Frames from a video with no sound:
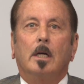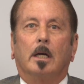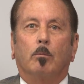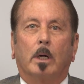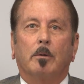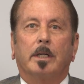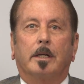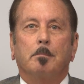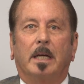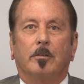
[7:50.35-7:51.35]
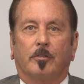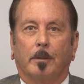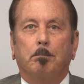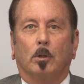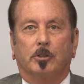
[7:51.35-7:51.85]
and where we can make
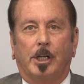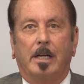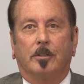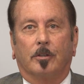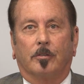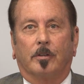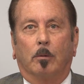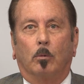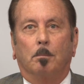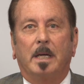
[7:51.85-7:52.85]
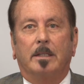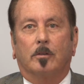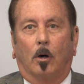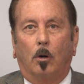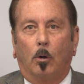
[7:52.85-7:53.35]
simple changes that will make
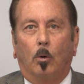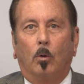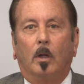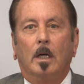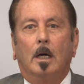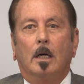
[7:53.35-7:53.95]
the whole